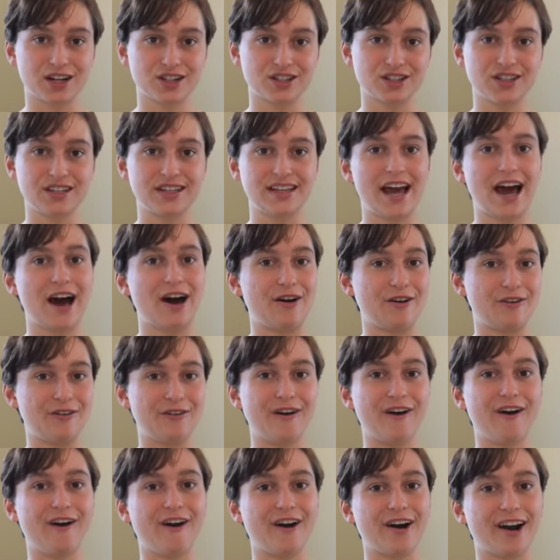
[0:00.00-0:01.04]
actually
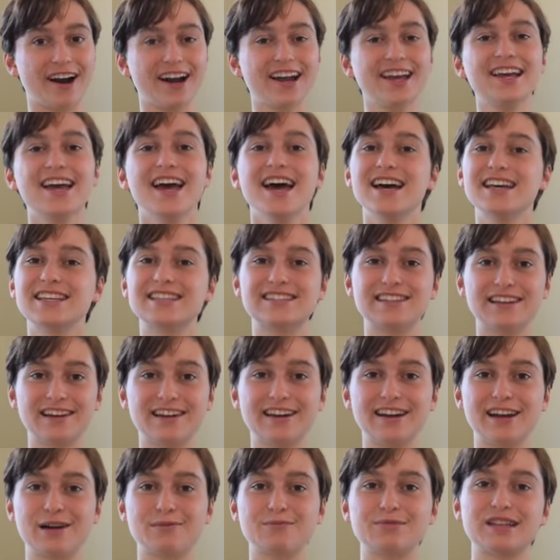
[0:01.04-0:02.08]
now are
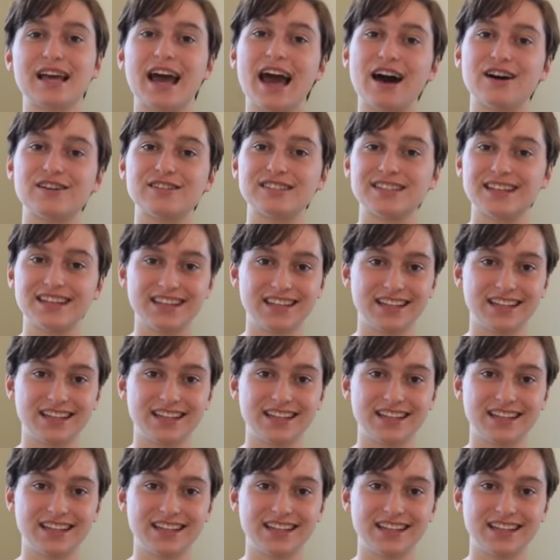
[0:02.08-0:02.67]
stirring up the house.